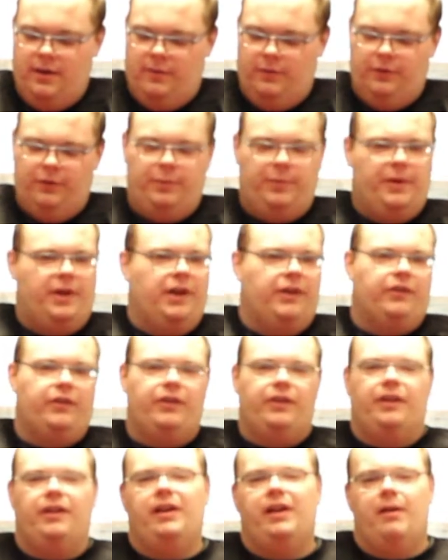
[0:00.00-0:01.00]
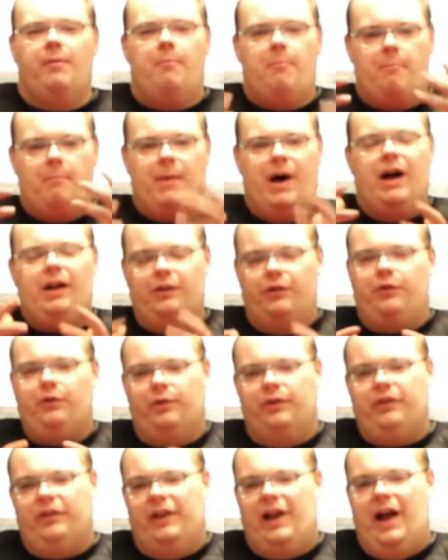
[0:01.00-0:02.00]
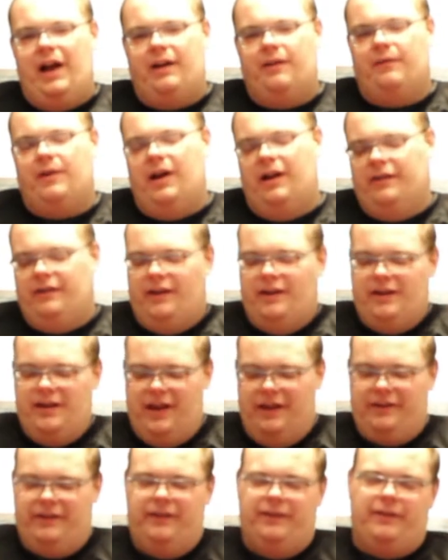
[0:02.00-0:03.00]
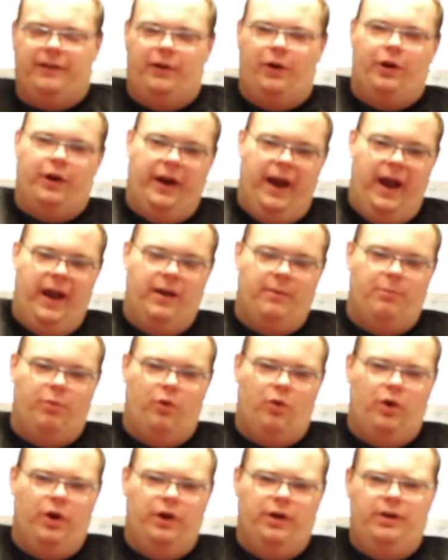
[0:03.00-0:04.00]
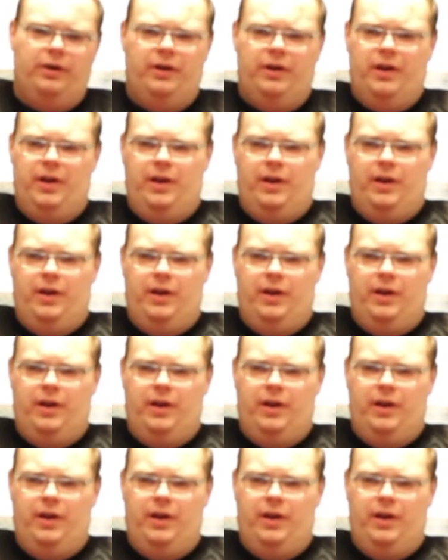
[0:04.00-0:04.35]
Just because of the monstrous lack of content. Yes, it's an arcade port,